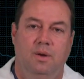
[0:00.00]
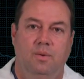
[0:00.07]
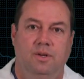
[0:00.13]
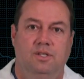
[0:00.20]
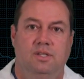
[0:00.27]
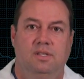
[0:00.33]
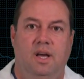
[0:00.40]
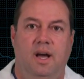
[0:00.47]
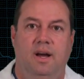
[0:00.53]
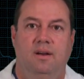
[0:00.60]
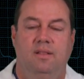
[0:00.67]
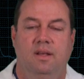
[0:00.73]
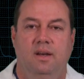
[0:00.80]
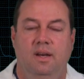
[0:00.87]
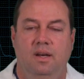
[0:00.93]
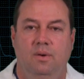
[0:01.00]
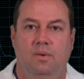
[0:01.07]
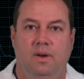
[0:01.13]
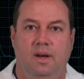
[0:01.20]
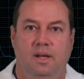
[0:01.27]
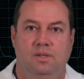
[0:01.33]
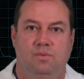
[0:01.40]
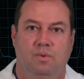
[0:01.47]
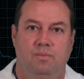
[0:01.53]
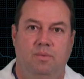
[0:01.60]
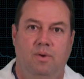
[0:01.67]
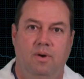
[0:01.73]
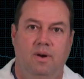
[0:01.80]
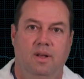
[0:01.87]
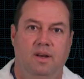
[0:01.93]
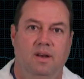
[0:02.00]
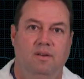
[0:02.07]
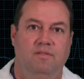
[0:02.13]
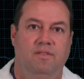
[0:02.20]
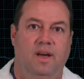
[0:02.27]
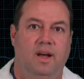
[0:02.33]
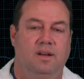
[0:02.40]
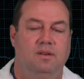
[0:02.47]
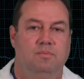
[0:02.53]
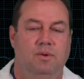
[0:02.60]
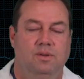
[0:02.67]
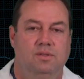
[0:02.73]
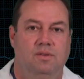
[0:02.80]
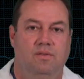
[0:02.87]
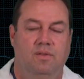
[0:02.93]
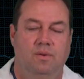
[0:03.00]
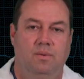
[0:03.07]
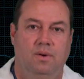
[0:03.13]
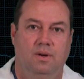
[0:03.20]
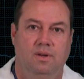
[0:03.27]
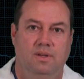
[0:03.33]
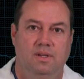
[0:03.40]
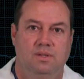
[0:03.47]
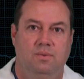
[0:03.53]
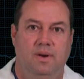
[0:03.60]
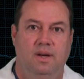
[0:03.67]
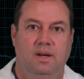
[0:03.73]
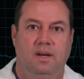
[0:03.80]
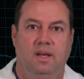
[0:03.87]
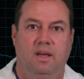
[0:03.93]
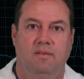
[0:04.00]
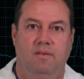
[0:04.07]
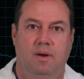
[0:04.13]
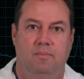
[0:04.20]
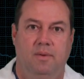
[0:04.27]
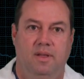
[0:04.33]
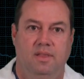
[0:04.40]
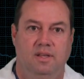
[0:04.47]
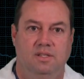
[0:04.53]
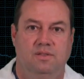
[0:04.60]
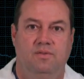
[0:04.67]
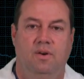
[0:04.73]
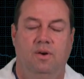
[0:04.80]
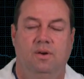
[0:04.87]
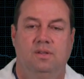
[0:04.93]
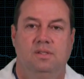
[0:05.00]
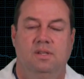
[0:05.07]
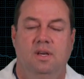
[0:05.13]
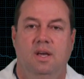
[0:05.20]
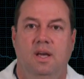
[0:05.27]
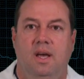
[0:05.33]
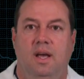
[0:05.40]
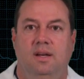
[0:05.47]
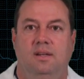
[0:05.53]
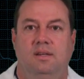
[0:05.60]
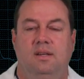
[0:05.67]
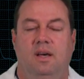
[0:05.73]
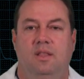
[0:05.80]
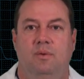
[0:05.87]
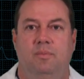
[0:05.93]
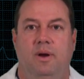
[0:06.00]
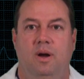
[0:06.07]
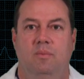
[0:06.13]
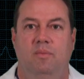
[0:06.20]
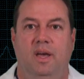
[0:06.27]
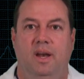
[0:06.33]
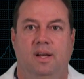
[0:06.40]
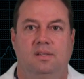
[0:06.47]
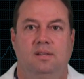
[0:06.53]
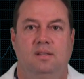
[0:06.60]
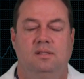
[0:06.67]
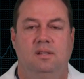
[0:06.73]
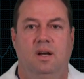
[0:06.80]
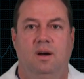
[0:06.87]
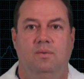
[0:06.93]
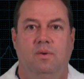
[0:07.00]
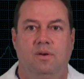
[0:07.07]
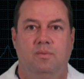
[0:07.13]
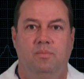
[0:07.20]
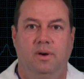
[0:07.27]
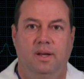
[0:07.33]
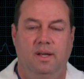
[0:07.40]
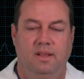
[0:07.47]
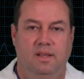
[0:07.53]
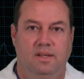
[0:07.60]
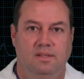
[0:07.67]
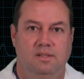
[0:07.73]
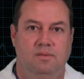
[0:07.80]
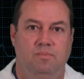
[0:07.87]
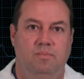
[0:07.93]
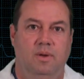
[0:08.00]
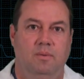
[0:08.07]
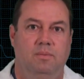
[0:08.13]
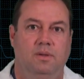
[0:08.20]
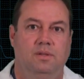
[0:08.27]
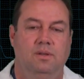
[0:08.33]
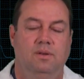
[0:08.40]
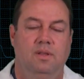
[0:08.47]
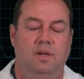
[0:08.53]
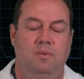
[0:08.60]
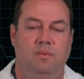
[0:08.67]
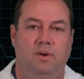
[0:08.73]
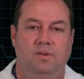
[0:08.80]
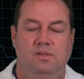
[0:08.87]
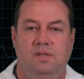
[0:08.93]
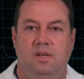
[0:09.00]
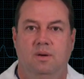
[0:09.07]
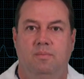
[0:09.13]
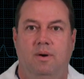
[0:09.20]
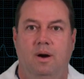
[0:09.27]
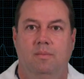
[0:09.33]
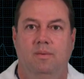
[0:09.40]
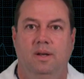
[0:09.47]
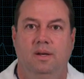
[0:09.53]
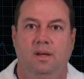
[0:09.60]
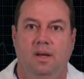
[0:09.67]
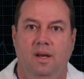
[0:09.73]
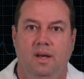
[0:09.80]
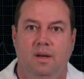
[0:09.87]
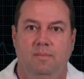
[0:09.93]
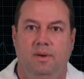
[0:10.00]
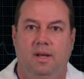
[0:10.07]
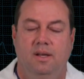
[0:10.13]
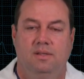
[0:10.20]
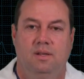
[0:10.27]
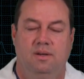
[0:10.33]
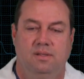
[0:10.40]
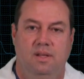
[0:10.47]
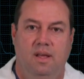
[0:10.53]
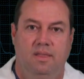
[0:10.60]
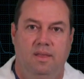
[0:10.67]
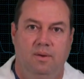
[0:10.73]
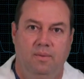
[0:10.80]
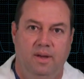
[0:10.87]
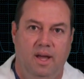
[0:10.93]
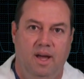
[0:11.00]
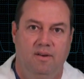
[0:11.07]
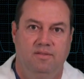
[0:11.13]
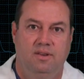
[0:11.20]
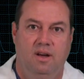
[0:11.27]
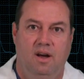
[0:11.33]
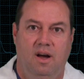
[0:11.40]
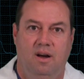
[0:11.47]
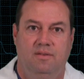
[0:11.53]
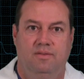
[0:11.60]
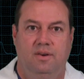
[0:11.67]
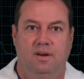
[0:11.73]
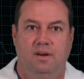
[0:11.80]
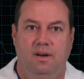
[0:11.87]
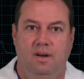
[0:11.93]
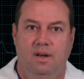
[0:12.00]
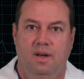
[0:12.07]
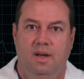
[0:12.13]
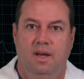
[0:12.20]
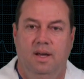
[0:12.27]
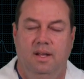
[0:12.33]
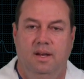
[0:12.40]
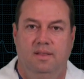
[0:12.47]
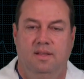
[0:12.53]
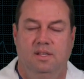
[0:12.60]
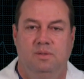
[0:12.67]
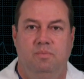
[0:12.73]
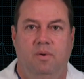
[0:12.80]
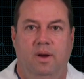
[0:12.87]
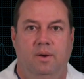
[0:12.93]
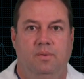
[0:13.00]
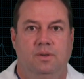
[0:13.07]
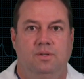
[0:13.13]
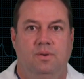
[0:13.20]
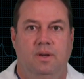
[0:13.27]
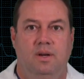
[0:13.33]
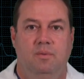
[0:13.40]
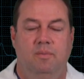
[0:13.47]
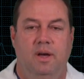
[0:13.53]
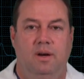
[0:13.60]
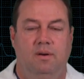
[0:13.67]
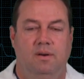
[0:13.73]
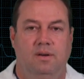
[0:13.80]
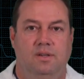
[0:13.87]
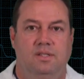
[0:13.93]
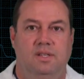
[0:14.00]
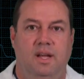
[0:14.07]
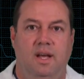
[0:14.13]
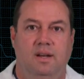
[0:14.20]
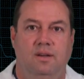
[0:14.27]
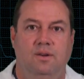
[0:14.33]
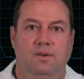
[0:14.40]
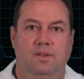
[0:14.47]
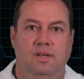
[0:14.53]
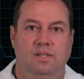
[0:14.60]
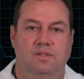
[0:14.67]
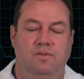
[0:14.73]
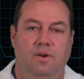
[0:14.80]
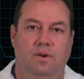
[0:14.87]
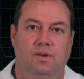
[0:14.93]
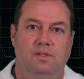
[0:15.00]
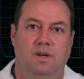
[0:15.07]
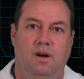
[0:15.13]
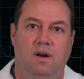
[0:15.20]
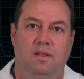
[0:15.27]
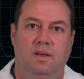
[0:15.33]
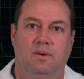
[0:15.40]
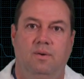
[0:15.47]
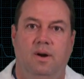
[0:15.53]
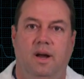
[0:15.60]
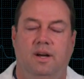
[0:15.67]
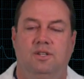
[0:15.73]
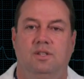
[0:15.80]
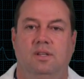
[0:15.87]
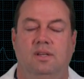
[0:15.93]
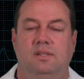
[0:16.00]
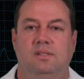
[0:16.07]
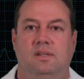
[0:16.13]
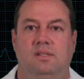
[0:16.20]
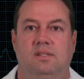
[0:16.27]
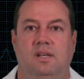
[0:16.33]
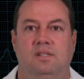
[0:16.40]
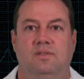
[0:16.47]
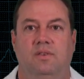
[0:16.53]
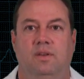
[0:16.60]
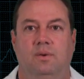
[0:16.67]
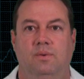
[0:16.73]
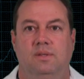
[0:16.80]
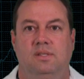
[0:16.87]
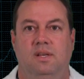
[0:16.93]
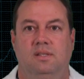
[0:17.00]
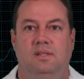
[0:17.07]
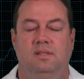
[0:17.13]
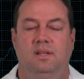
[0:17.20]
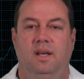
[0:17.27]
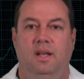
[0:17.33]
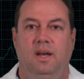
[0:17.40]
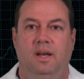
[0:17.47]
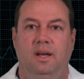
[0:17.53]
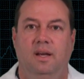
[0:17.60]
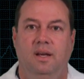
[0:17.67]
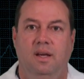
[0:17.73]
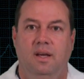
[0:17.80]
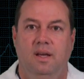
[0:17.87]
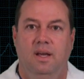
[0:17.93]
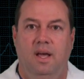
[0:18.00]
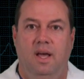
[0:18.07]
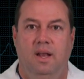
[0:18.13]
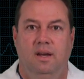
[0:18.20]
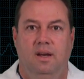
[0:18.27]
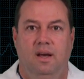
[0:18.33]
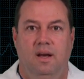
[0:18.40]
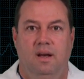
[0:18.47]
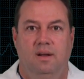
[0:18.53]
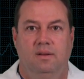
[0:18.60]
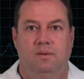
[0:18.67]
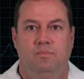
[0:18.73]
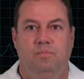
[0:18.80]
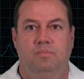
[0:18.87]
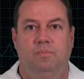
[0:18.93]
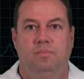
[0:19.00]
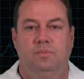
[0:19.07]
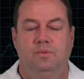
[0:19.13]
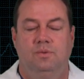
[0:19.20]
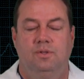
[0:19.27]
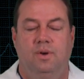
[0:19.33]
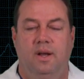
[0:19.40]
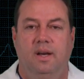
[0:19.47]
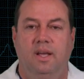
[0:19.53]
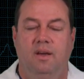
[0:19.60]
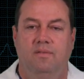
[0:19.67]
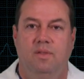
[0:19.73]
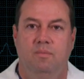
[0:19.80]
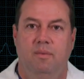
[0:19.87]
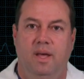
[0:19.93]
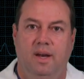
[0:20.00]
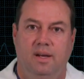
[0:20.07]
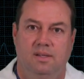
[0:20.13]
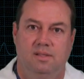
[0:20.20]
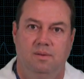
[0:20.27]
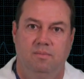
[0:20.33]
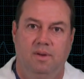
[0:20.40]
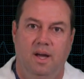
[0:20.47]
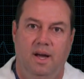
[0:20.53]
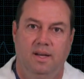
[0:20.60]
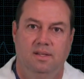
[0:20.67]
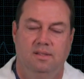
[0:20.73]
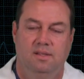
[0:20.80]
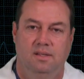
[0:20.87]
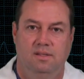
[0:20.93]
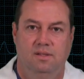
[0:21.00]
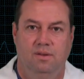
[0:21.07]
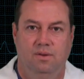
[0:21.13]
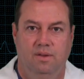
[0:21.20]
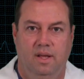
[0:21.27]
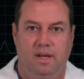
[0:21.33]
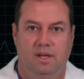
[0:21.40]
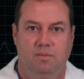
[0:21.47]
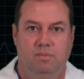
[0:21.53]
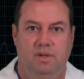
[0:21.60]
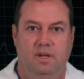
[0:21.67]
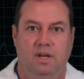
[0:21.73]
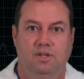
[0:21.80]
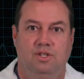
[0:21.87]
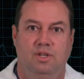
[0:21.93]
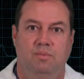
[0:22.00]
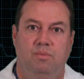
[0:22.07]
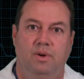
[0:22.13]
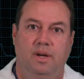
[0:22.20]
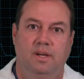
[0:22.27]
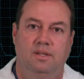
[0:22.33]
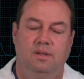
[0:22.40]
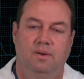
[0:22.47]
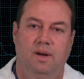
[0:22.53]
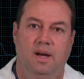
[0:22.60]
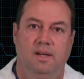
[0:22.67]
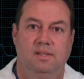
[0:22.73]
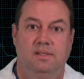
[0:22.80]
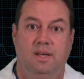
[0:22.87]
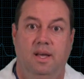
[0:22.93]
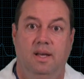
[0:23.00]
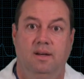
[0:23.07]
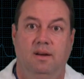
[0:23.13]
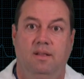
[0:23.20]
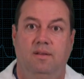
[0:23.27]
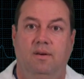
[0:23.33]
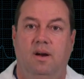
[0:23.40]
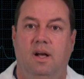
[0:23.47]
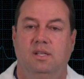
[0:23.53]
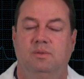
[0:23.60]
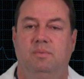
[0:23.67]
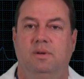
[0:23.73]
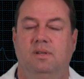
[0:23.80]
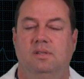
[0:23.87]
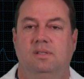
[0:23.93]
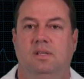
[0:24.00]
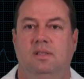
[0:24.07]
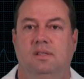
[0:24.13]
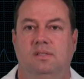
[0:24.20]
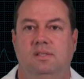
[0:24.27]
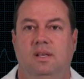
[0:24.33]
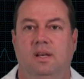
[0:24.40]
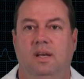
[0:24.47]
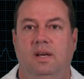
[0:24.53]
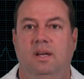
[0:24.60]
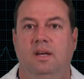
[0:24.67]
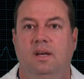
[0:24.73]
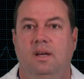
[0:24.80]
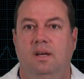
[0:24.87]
which is higher than anyone has reported. In fact, most of the world is ready to give up on these folks and to tell the paramedics it's not worth bringing these people to the emergency department because there's nothing we have to offer. And at this point, we're trying to better understand who these folks are that we're actually successfully resuscitating and uh, try to give the medics some guidance as to who they could potentially bring to us and other hospitals in the city,